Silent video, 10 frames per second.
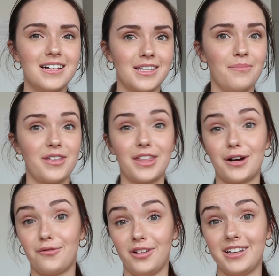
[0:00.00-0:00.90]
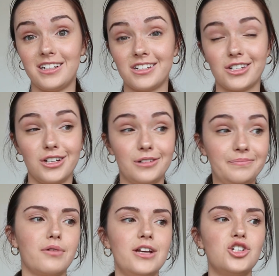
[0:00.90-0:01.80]
something that I really need to do.
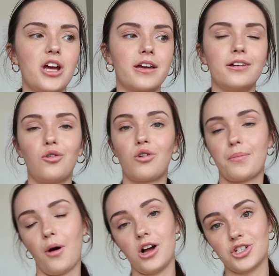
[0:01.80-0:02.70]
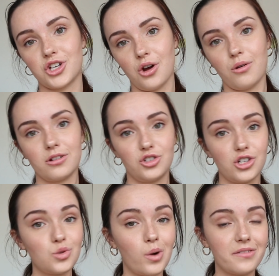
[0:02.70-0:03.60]
Rain jacket or poncho,
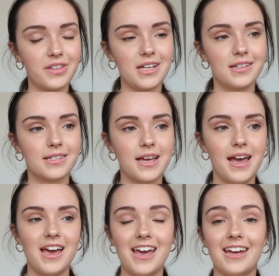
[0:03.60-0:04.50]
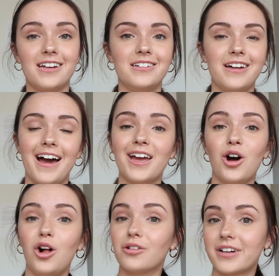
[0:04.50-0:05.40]
just one of these, and I
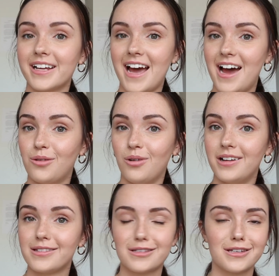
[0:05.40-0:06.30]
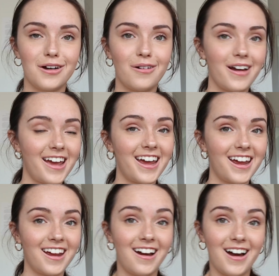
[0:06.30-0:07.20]
already had one, so
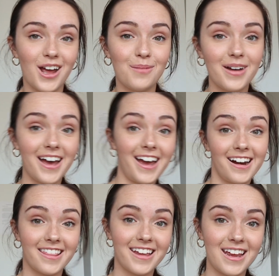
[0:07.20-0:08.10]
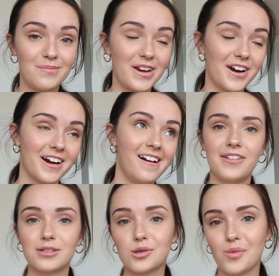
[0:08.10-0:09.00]
hey, I'm ahead of the game here.
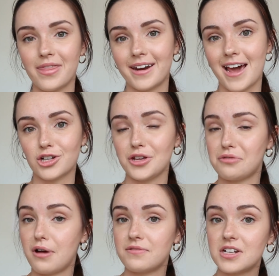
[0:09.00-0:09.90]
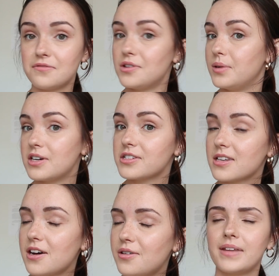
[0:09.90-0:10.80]
This is one that I actually thrifted a few years
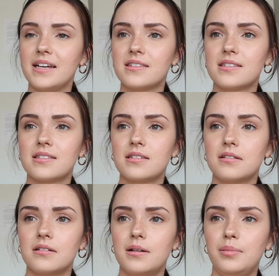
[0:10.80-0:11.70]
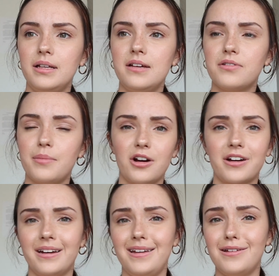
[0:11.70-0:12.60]
ago. It's, I believe,
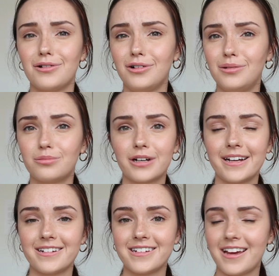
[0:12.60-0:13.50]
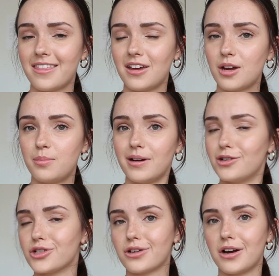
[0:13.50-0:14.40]
American Eagle brand, I think, but I
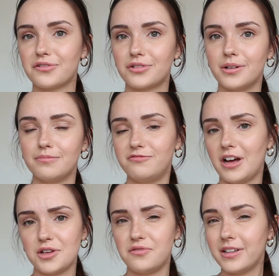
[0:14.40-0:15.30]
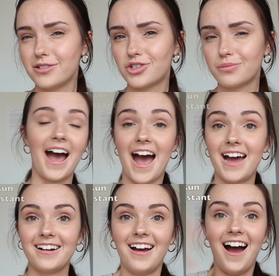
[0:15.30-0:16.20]
just got it from Value Village.
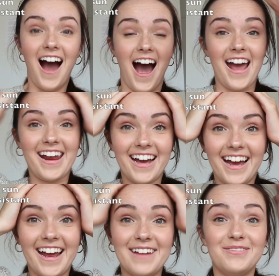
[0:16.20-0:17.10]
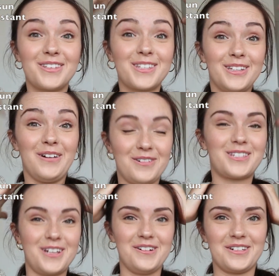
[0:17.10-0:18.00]
Hat, I am so
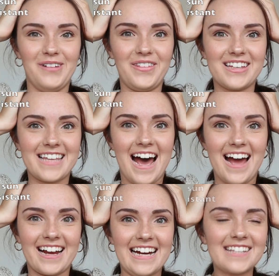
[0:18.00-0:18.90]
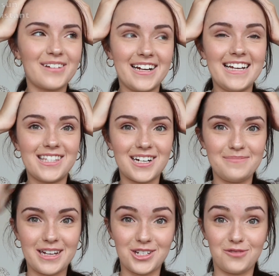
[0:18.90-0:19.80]
stoked about this hat, guys. I'm gonna insert a
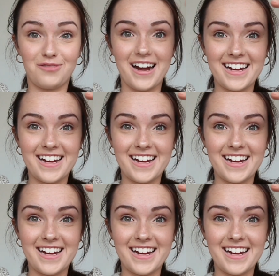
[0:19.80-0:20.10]
picture right